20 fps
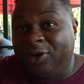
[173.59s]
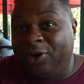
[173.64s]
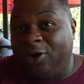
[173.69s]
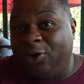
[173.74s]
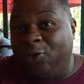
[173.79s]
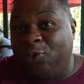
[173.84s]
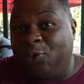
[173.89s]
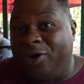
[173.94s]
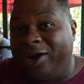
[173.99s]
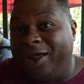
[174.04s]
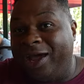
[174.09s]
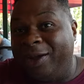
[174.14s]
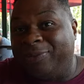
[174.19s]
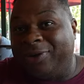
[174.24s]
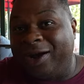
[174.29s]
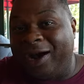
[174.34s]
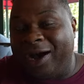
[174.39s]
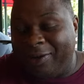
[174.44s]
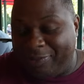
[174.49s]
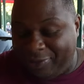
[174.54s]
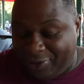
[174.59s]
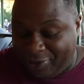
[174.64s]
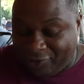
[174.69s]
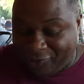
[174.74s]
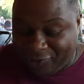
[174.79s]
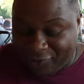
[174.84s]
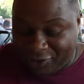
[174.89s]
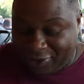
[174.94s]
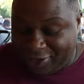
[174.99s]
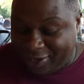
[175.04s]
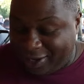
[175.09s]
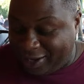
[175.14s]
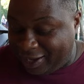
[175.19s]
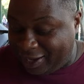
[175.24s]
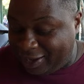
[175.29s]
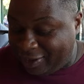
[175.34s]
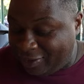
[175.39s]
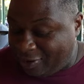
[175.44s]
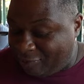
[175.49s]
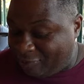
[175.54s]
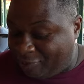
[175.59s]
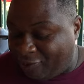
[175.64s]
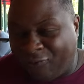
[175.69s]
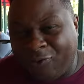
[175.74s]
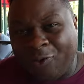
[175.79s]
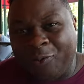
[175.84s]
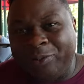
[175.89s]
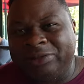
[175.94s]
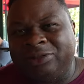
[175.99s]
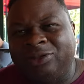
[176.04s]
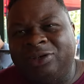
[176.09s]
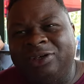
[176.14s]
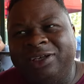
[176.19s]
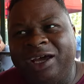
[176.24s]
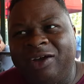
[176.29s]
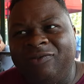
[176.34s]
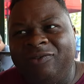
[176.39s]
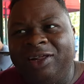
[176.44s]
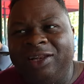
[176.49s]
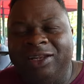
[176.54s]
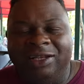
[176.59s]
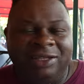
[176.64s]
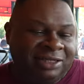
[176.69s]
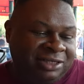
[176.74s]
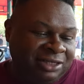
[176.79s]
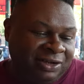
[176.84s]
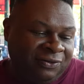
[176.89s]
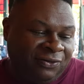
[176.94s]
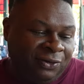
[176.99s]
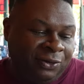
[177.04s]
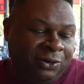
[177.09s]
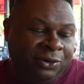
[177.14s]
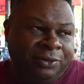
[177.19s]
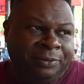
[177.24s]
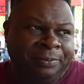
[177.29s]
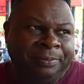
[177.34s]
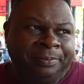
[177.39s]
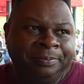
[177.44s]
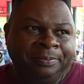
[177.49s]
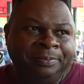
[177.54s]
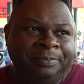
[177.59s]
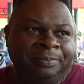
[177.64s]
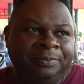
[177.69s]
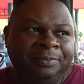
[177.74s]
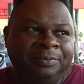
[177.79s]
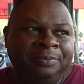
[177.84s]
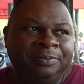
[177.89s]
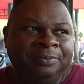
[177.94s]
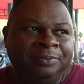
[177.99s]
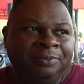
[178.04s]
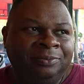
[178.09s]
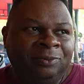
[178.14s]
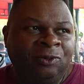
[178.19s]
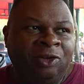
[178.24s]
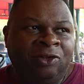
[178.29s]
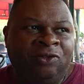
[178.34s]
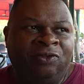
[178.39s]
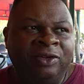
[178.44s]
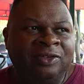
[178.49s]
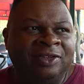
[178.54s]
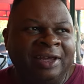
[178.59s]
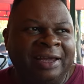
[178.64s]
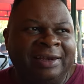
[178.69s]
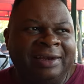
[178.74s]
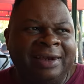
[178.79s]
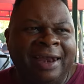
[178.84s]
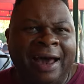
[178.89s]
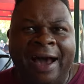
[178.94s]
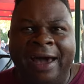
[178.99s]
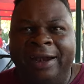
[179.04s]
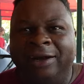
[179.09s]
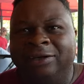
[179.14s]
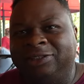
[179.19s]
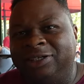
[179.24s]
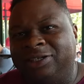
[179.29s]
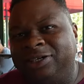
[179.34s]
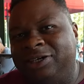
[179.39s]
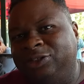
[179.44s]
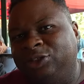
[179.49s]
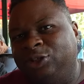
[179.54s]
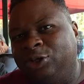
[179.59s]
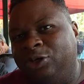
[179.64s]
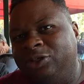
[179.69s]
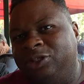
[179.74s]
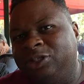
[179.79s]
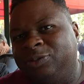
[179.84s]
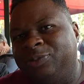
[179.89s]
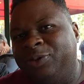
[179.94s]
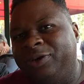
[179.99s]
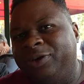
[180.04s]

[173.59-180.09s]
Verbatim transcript: her one Epcot meal for the day. Before we started diving into Disney food, which feels like nine or ten years ago at this